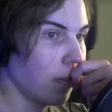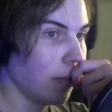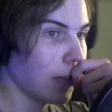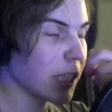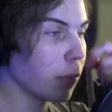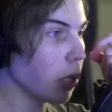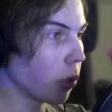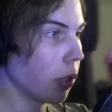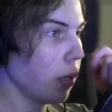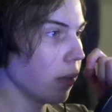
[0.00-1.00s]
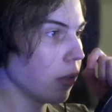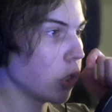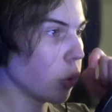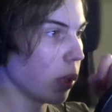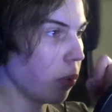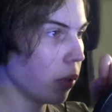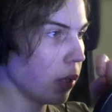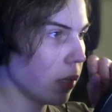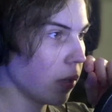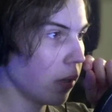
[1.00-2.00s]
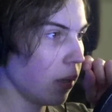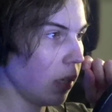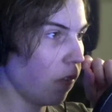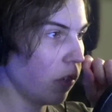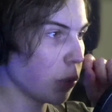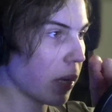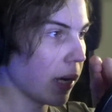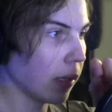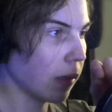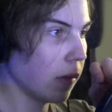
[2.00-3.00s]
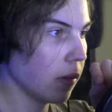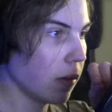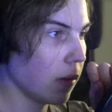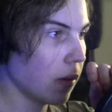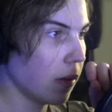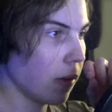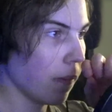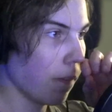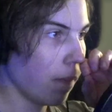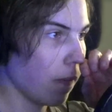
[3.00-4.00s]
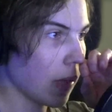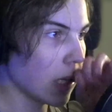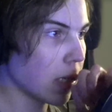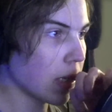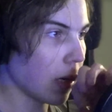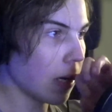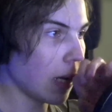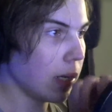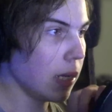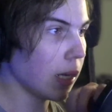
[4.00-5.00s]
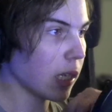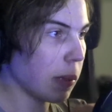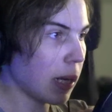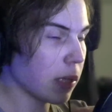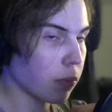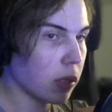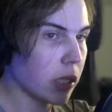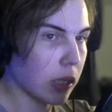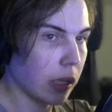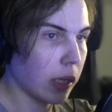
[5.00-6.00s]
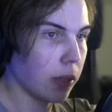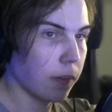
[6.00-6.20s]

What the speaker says: Because we heard Joy Boy in Fishman Island. And Sun God Nika has popped up recently.